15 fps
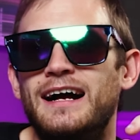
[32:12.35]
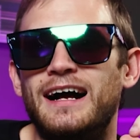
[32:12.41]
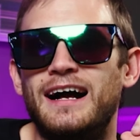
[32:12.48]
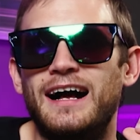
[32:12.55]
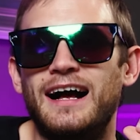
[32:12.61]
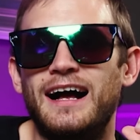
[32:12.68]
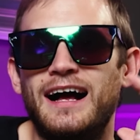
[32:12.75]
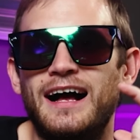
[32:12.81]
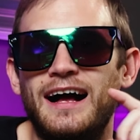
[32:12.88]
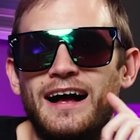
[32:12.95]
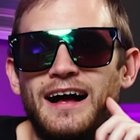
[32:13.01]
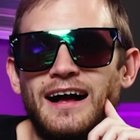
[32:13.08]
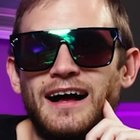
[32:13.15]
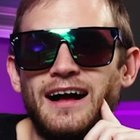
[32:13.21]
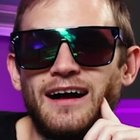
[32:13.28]

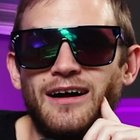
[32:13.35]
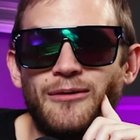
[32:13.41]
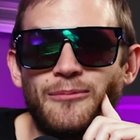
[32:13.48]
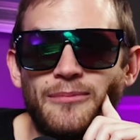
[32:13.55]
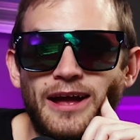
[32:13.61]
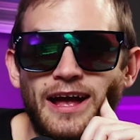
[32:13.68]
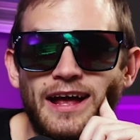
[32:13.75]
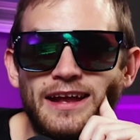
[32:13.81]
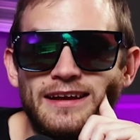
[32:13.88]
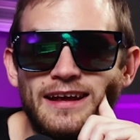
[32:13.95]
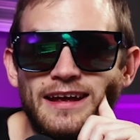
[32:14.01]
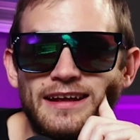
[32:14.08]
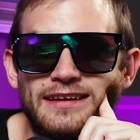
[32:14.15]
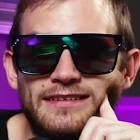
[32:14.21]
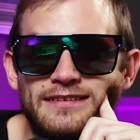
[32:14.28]
oh man,
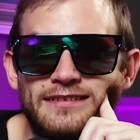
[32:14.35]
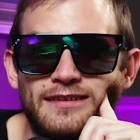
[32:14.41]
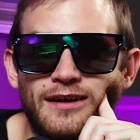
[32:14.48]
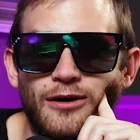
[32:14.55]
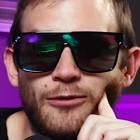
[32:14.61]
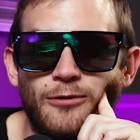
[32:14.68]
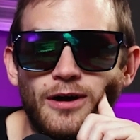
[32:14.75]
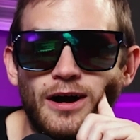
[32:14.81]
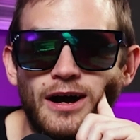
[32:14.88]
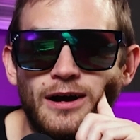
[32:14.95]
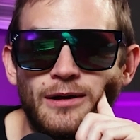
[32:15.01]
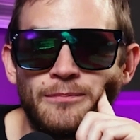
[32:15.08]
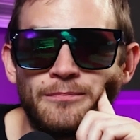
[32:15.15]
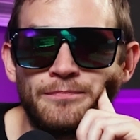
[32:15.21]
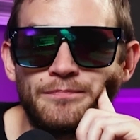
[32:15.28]
it's so
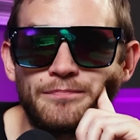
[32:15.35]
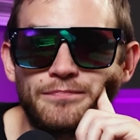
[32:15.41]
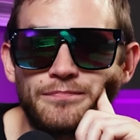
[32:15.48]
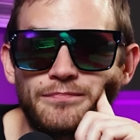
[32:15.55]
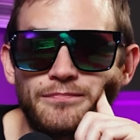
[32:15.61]
um